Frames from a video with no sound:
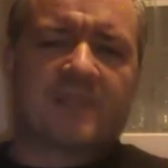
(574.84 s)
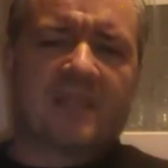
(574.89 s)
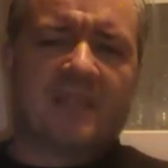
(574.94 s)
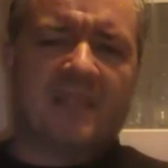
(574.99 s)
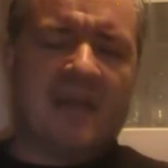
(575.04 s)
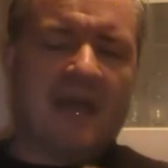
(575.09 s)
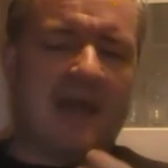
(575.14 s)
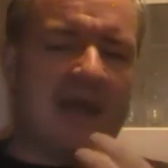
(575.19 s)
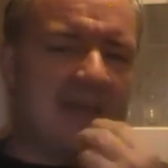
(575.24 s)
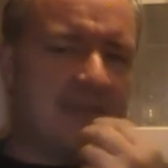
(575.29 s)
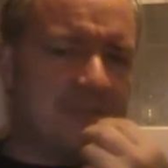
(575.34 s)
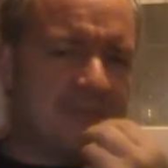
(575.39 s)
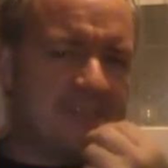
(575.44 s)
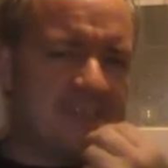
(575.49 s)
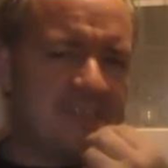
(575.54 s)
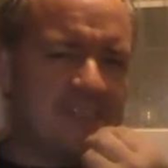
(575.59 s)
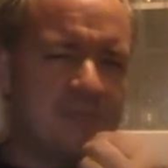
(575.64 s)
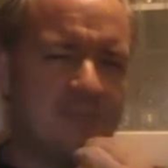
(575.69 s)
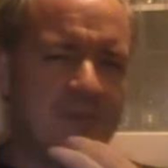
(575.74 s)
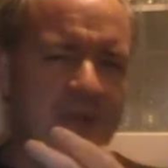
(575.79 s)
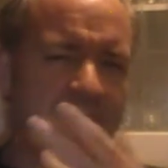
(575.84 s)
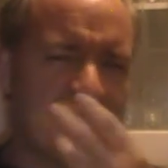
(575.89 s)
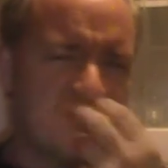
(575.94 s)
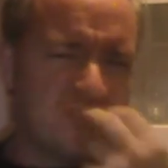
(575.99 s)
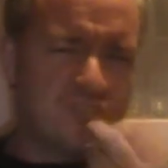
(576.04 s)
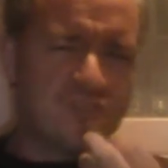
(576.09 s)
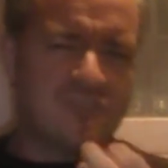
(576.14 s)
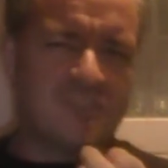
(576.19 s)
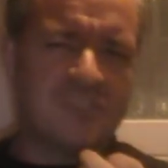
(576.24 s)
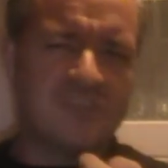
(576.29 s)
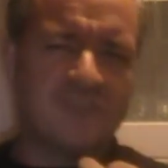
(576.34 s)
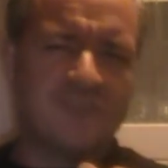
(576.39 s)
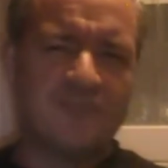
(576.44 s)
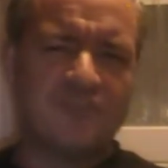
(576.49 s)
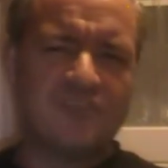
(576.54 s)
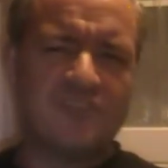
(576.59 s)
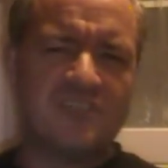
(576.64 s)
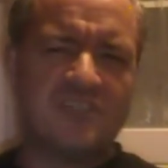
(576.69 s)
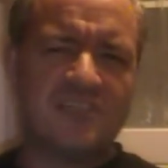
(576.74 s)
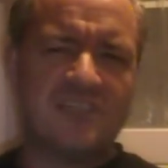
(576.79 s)
had a bit in his mouth, sucked it through
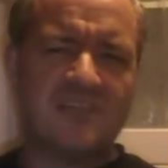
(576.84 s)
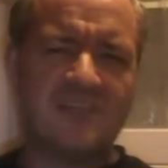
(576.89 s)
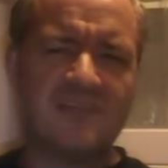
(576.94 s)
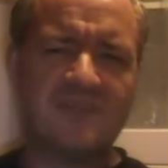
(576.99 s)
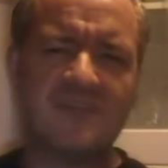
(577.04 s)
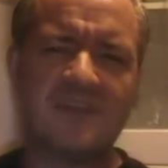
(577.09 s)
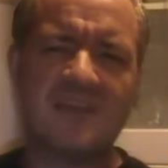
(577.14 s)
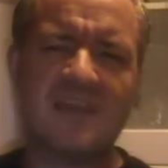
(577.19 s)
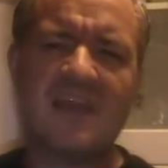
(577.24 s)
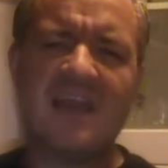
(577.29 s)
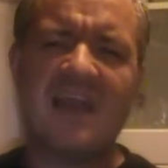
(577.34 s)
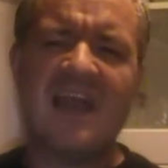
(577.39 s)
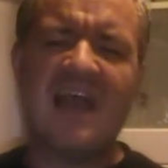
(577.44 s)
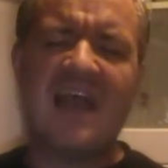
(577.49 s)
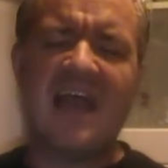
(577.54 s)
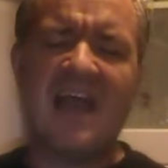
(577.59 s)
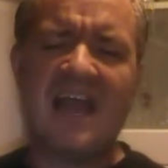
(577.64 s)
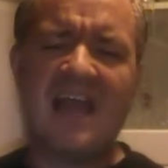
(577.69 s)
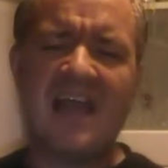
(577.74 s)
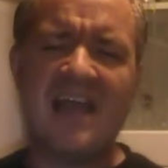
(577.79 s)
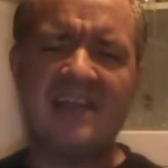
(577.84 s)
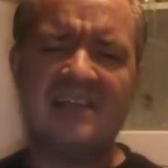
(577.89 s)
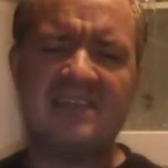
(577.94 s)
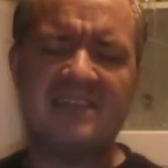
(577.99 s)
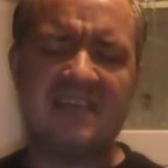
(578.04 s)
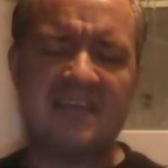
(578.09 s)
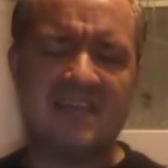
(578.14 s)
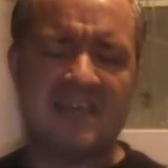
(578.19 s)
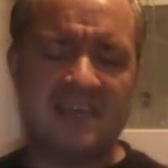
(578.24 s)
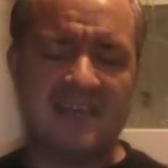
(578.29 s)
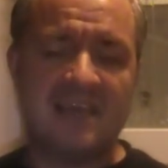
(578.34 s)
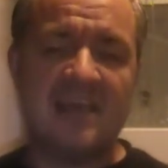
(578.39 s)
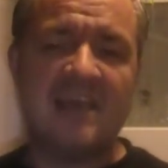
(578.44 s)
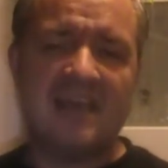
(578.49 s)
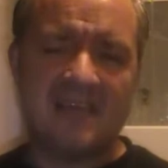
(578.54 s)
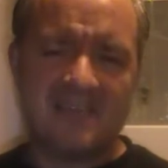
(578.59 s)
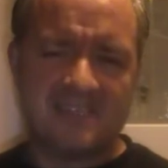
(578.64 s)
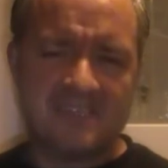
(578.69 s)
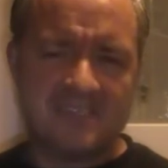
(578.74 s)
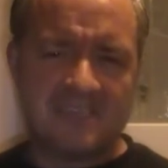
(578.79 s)
his teeth. And it
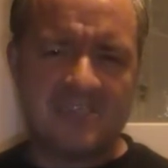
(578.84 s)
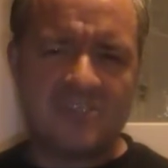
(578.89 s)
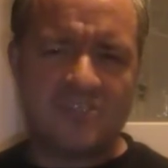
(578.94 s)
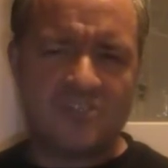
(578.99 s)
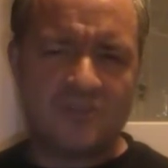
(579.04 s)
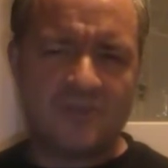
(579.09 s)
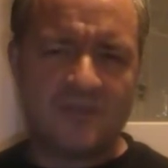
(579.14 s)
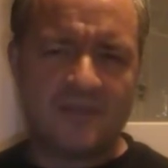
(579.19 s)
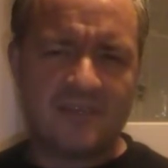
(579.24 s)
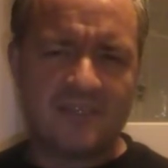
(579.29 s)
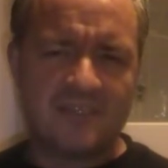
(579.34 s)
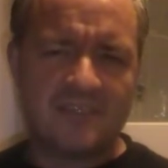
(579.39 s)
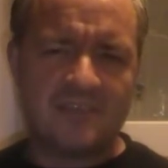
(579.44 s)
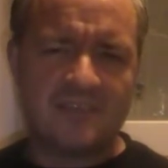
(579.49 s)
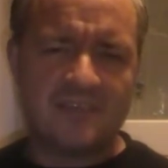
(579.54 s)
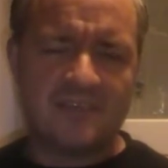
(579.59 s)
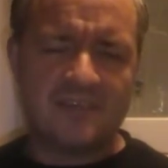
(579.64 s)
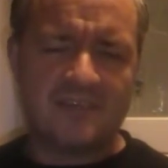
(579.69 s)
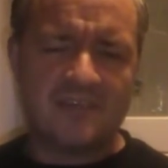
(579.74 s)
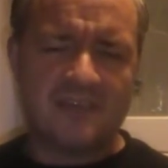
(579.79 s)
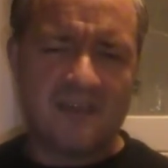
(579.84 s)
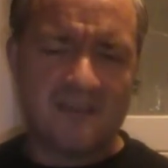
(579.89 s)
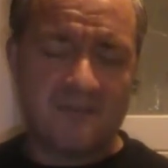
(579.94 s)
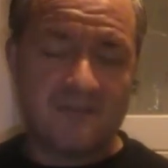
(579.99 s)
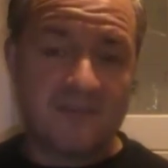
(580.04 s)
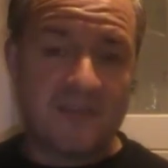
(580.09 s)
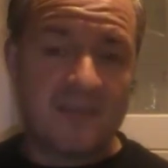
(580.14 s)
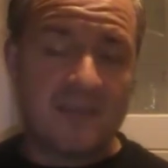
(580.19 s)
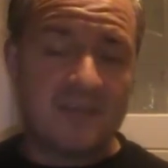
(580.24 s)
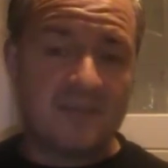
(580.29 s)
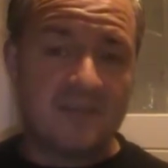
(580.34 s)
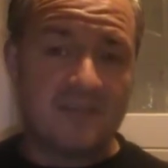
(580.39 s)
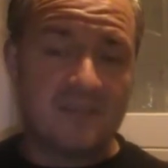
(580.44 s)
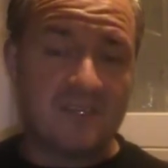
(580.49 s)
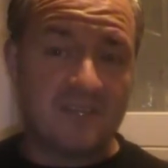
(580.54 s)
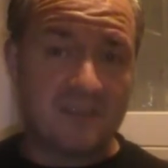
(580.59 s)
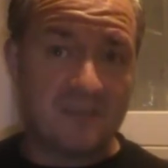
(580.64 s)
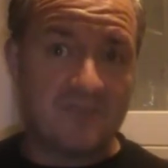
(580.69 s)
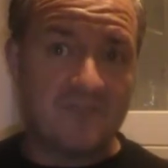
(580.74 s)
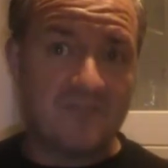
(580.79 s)
accentuates the uh, flavour, you
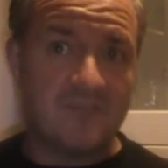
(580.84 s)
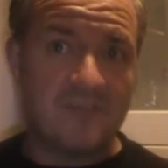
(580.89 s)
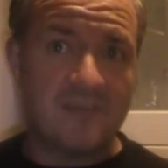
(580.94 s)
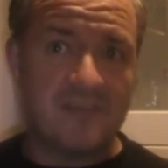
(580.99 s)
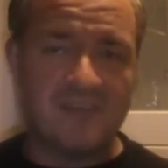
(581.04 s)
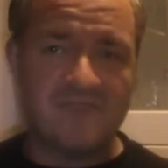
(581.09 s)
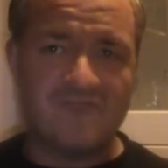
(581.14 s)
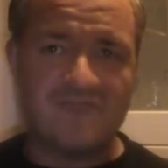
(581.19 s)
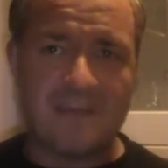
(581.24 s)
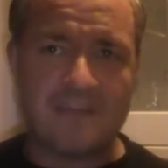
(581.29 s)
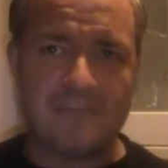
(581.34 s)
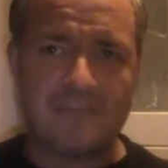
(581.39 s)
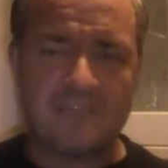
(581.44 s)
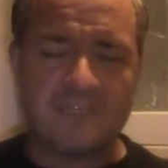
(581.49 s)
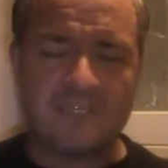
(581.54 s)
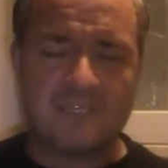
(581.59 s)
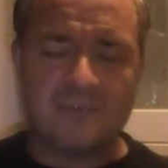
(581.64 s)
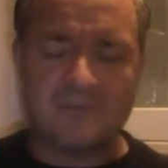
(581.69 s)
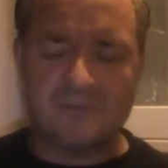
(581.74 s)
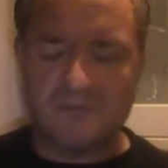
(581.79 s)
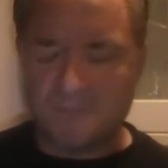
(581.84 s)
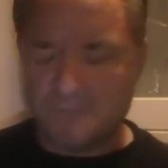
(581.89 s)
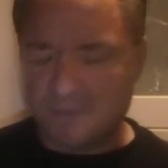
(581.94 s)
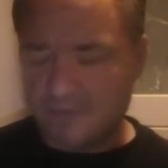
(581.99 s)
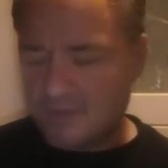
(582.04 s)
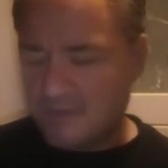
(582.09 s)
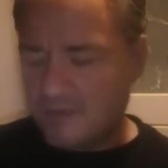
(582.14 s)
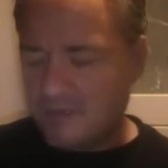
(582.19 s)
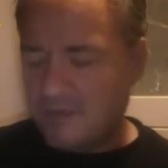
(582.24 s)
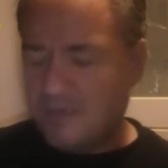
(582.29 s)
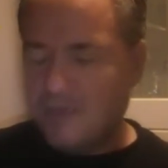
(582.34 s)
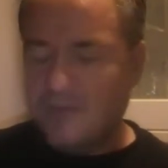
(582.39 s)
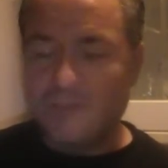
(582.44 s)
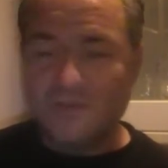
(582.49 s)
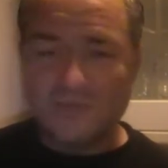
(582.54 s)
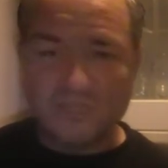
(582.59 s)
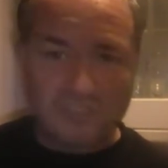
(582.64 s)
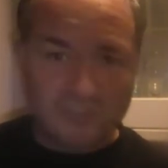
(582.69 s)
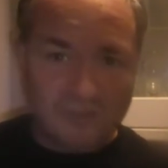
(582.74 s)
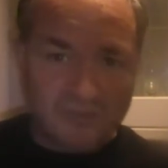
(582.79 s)
know, it really ramps it up. But
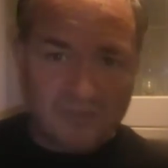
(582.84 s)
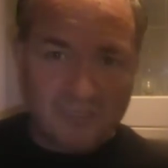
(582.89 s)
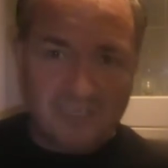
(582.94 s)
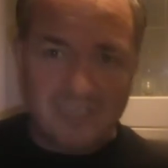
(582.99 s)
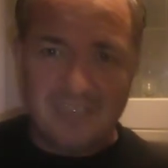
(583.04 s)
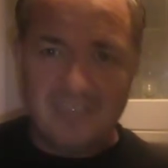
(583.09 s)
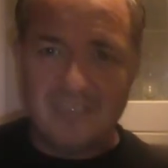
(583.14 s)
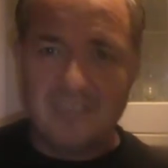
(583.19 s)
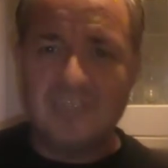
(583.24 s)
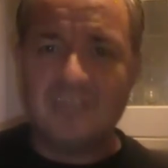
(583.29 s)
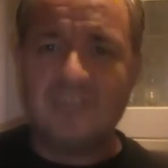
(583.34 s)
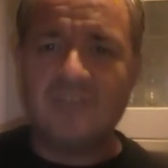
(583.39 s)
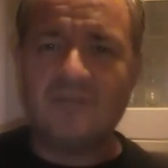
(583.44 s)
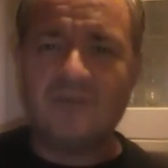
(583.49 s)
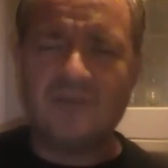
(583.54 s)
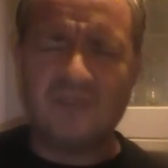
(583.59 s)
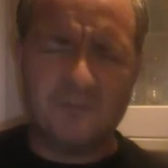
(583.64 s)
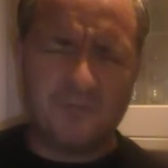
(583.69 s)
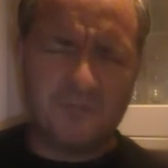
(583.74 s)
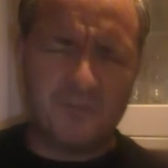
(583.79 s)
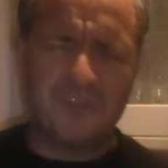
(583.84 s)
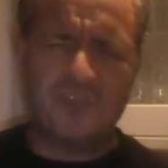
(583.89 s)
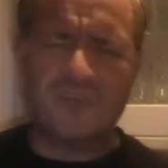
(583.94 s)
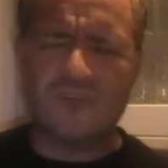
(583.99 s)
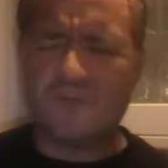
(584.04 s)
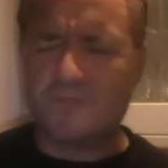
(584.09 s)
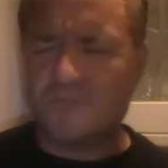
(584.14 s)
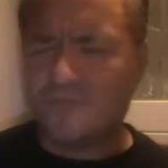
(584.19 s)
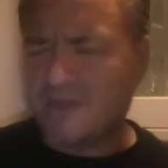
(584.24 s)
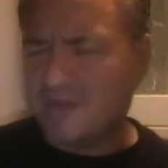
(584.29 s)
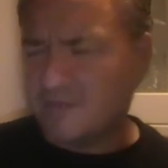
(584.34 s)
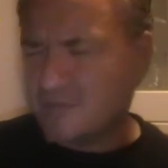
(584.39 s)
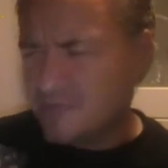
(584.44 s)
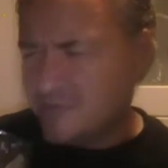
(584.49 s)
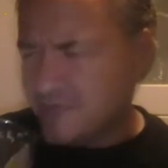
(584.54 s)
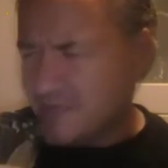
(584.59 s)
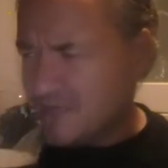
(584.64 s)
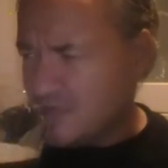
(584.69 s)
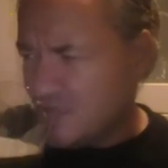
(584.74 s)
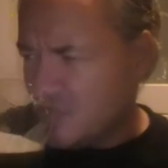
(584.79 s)
it's not easy to do, and you plus you look proud
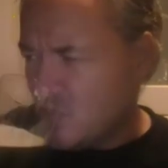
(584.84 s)
doing it.